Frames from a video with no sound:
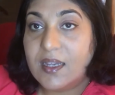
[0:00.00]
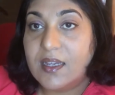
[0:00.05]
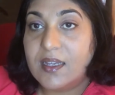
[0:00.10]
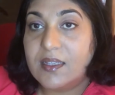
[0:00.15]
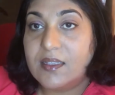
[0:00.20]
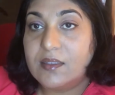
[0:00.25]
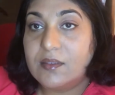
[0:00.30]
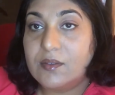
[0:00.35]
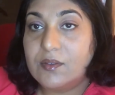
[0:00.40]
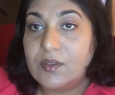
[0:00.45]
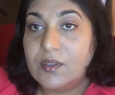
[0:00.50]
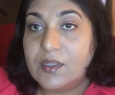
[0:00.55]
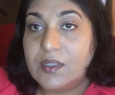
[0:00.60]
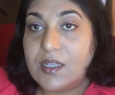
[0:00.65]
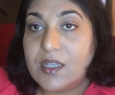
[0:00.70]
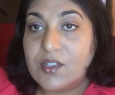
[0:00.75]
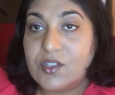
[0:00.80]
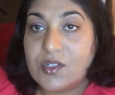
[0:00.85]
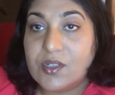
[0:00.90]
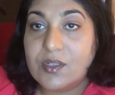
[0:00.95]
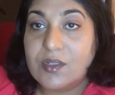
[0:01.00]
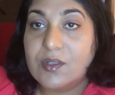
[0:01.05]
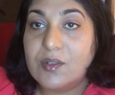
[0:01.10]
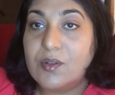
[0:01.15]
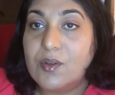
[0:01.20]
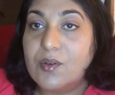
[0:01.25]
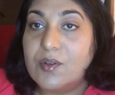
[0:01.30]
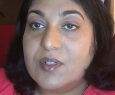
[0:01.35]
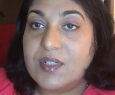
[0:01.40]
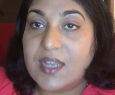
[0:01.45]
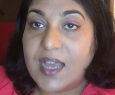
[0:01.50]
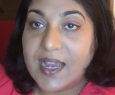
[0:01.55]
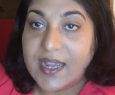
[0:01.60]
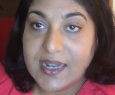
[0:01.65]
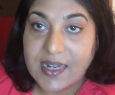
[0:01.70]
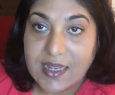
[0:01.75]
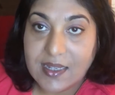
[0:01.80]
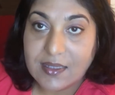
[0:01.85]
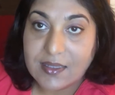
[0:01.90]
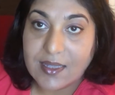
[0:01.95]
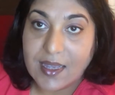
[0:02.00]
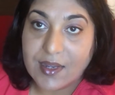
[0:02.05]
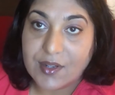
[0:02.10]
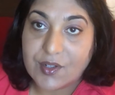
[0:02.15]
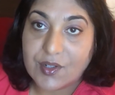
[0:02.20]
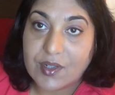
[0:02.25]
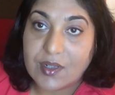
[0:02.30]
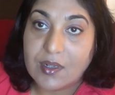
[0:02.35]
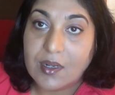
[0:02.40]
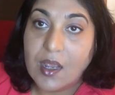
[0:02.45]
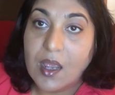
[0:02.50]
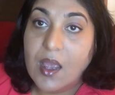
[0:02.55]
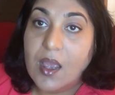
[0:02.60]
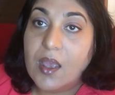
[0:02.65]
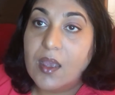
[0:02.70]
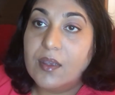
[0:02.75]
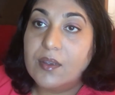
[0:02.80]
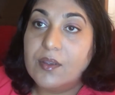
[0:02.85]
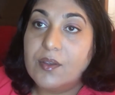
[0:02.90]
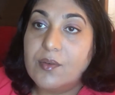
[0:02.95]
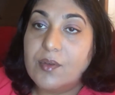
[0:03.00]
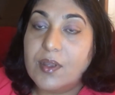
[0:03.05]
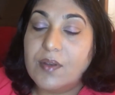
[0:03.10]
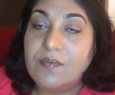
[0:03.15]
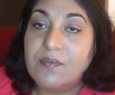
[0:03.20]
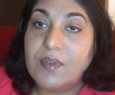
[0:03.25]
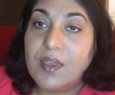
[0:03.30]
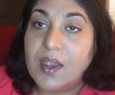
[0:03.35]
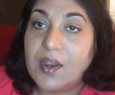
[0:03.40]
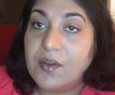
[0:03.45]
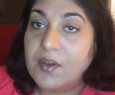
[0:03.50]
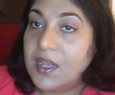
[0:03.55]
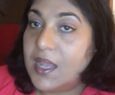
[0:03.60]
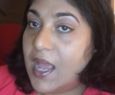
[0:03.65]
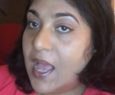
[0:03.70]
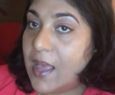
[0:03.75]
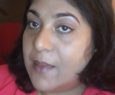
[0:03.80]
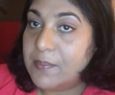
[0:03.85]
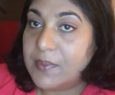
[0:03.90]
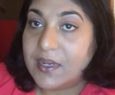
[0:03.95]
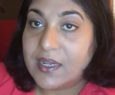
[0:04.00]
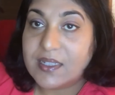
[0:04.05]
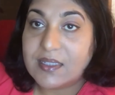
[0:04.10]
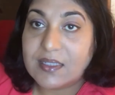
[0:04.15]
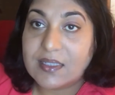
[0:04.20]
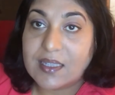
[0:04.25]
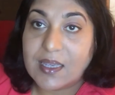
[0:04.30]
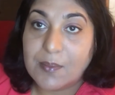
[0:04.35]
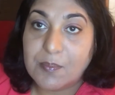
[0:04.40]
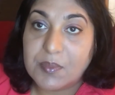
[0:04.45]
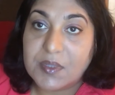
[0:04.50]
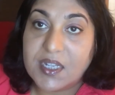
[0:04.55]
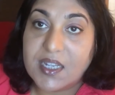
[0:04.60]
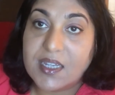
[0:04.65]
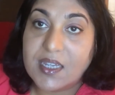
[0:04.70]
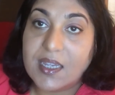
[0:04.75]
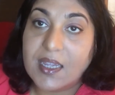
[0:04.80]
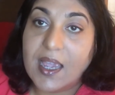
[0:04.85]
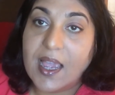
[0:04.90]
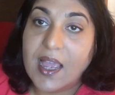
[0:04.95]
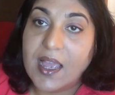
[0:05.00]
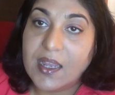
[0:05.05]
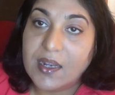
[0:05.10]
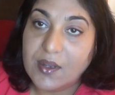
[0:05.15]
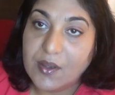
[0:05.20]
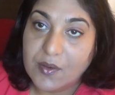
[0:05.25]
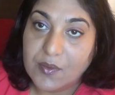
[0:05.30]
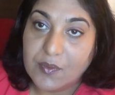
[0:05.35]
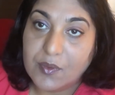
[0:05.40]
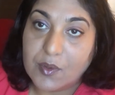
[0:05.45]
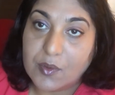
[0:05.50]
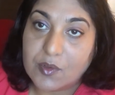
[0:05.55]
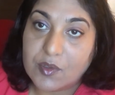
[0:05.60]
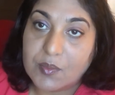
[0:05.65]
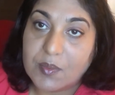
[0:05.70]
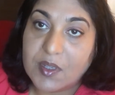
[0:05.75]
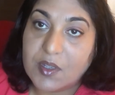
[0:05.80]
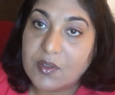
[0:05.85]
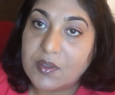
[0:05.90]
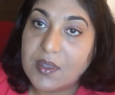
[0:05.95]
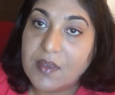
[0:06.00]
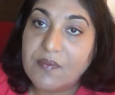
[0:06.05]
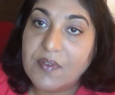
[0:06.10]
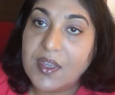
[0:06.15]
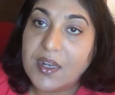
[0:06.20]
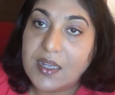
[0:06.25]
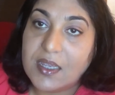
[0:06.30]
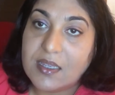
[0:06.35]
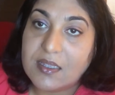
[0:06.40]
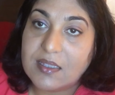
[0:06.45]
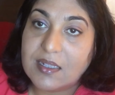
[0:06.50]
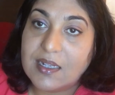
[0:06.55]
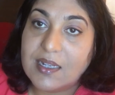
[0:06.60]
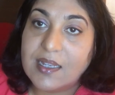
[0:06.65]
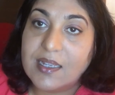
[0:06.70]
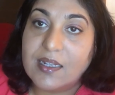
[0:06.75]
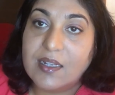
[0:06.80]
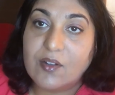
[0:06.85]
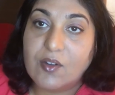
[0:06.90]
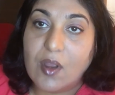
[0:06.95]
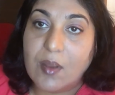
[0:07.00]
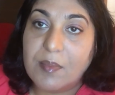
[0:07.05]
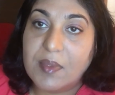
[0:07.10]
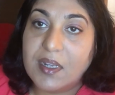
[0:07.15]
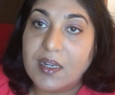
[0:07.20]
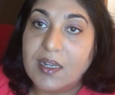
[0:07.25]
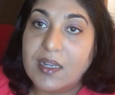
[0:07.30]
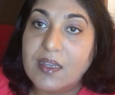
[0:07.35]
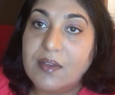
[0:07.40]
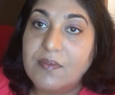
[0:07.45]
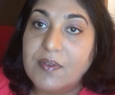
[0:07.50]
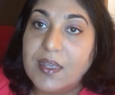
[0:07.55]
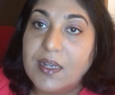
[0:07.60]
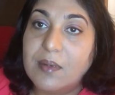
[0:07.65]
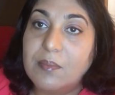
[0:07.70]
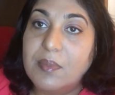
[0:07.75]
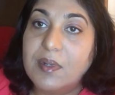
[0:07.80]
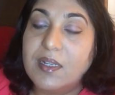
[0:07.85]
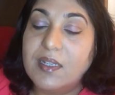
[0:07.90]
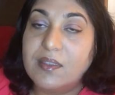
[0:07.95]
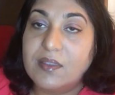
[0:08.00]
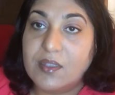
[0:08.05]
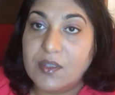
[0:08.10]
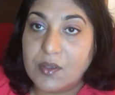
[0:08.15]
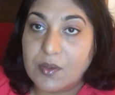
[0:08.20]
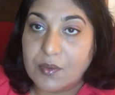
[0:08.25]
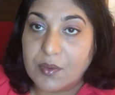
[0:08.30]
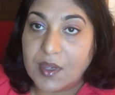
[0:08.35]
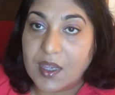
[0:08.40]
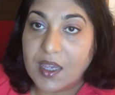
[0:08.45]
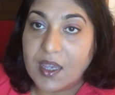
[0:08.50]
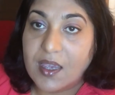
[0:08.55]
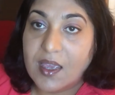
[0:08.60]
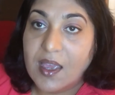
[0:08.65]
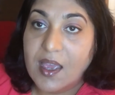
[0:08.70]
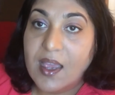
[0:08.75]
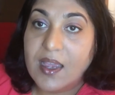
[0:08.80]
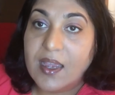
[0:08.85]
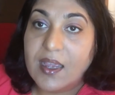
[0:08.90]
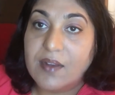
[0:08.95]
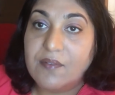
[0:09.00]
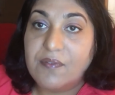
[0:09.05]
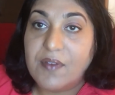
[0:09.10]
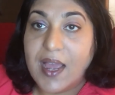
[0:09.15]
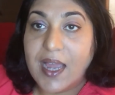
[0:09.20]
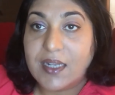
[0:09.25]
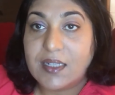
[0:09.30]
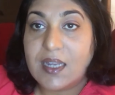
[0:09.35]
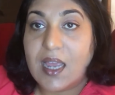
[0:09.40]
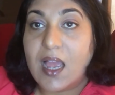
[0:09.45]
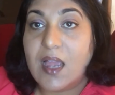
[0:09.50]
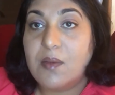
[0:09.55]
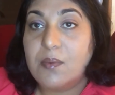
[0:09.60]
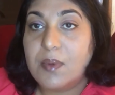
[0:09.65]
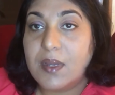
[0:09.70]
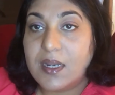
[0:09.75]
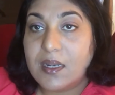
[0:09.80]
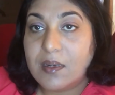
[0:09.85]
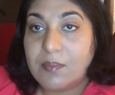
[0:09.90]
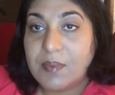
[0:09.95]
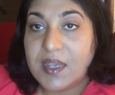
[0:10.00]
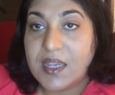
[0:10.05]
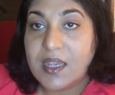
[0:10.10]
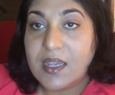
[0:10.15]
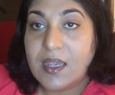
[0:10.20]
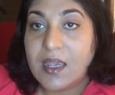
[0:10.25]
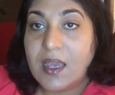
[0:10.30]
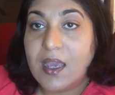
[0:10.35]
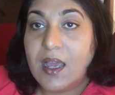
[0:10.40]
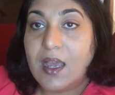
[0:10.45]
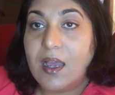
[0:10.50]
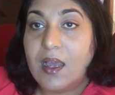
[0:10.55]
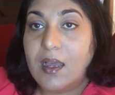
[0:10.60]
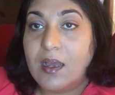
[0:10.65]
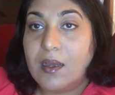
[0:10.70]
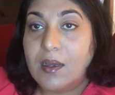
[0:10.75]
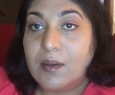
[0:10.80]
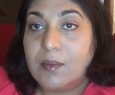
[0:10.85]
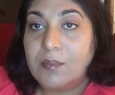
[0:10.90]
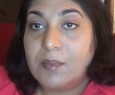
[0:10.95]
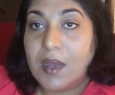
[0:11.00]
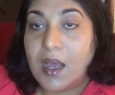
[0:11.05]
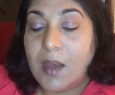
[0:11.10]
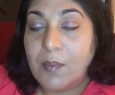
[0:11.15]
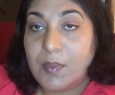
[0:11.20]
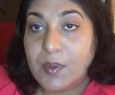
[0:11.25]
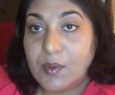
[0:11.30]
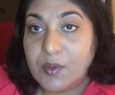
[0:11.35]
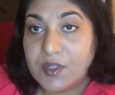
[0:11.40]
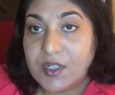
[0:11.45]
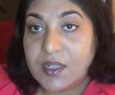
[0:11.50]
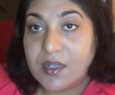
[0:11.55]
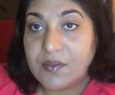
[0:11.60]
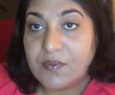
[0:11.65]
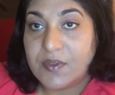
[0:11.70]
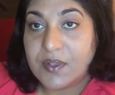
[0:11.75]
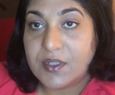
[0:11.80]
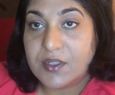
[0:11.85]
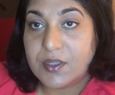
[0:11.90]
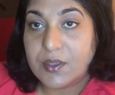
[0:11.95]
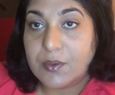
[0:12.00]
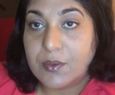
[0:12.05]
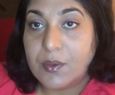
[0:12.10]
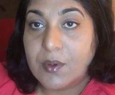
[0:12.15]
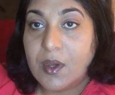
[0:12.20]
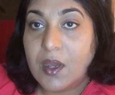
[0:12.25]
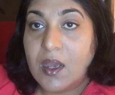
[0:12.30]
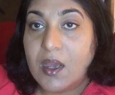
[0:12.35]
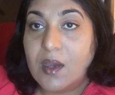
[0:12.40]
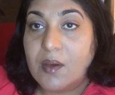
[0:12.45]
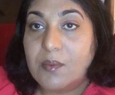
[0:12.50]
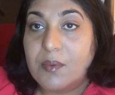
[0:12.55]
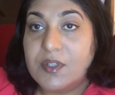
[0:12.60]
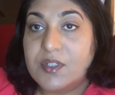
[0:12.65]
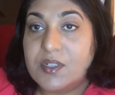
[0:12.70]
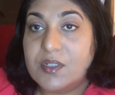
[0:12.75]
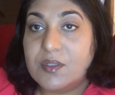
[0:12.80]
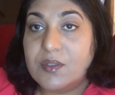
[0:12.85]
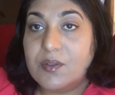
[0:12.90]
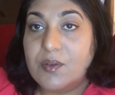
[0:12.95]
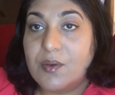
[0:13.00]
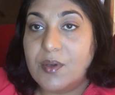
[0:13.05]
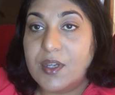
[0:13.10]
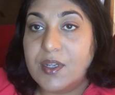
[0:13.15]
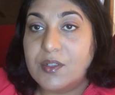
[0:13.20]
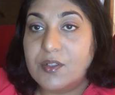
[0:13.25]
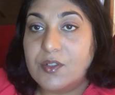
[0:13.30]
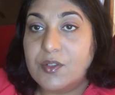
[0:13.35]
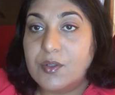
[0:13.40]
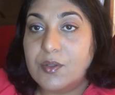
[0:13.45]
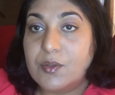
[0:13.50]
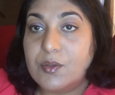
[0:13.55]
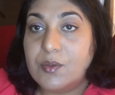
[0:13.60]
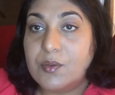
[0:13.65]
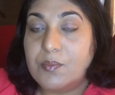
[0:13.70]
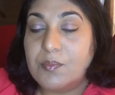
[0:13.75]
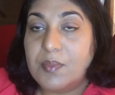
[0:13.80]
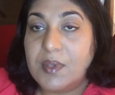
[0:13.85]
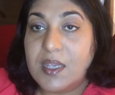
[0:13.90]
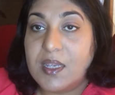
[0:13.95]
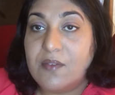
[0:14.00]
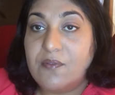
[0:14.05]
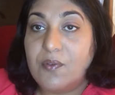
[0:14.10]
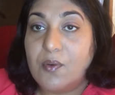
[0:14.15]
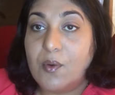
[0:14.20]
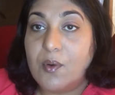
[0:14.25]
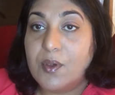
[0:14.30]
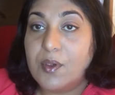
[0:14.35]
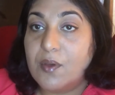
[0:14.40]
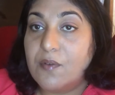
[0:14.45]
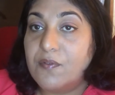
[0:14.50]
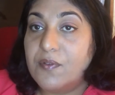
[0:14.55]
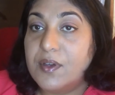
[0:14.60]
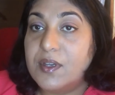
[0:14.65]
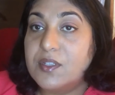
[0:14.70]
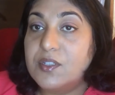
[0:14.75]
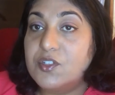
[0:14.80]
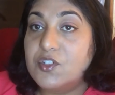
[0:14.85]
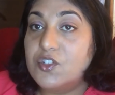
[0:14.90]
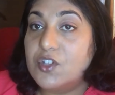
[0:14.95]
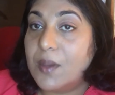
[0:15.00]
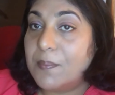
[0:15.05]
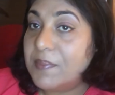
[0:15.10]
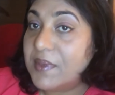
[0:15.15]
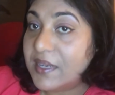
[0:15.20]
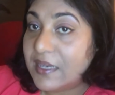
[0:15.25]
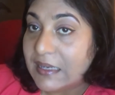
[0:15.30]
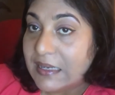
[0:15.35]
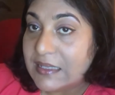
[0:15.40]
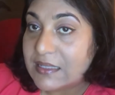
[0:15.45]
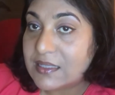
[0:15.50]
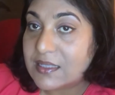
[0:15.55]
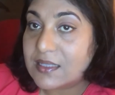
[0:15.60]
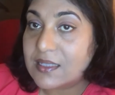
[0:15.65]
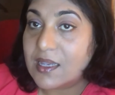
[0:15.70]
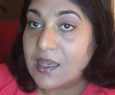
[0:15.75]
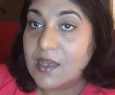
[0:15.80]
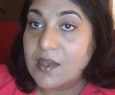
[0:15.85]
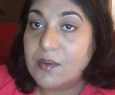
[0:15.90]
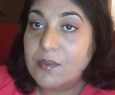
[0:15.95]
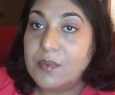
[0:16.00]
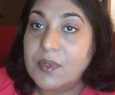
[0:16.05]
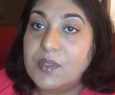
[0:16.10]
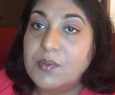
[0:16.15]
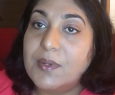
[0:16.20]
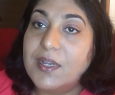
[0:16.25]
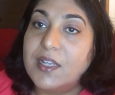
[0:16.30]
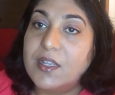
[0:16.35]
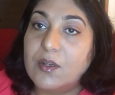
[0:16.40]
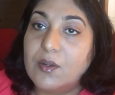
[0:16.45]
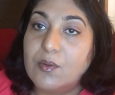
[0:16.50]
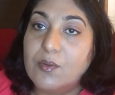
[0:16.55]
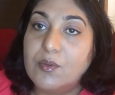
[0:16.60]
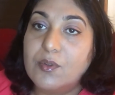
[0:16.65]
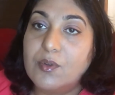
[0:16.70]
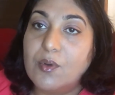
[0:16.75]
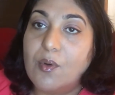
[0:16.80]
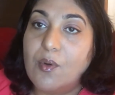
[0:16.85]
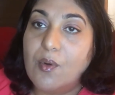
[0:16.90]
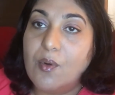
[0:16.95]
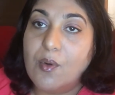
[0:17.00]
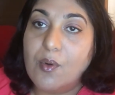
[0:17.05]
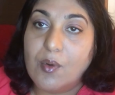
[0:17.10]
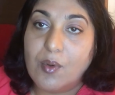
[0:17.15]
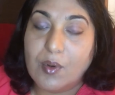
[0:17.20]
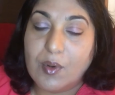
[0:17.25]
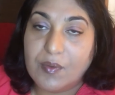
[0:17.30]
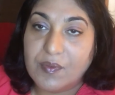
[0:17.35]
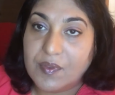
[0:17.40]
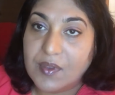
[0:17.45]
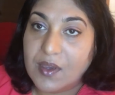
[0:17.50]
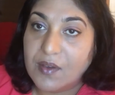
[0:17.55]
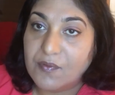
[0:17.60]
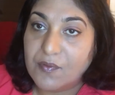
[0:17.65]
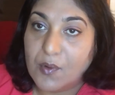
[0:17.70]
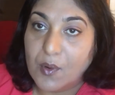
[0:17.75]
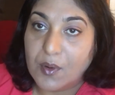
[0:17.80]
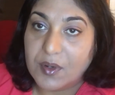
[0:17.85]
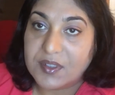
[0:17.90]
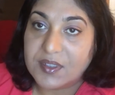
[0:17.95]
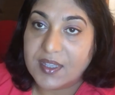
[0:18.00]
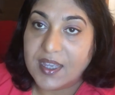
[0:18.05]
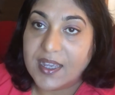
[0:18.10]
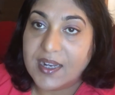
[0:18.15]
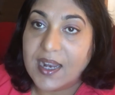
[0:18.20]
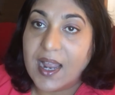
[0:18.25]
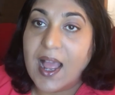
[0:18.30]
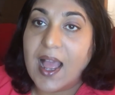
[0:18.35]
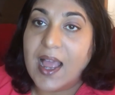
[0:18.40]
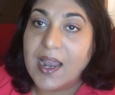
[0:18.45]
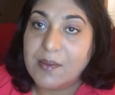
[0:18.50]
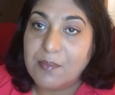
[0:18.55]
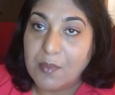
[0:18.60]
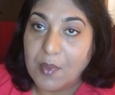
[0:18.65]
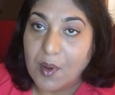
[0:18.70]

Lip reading: in the kitchen or dining section, you can very happily skip taking any of those because they're very easily and economically available in the UK. In fact, I will be uploading a video which is going to be for your first shopping list, which will include all of the aforesaid and